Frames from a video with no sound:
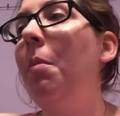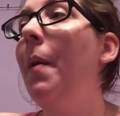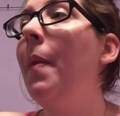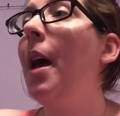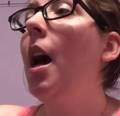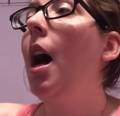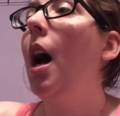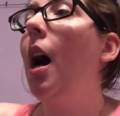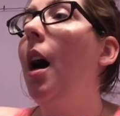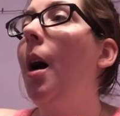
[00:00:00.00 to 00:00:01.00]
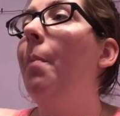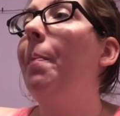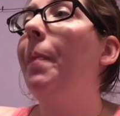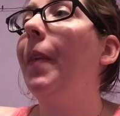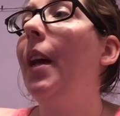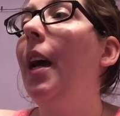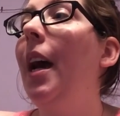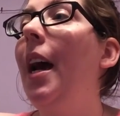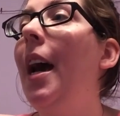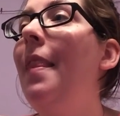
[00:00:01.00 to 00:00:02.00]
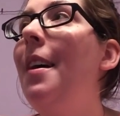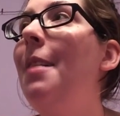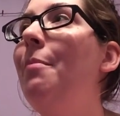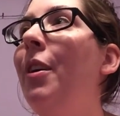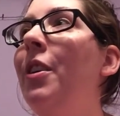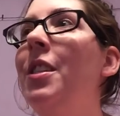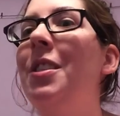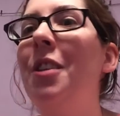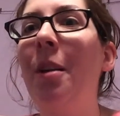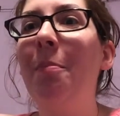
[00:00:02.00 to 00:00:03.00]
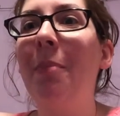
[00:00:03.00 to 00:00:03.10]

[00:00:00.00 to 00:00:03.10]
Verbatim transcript: But, um, and then Percy started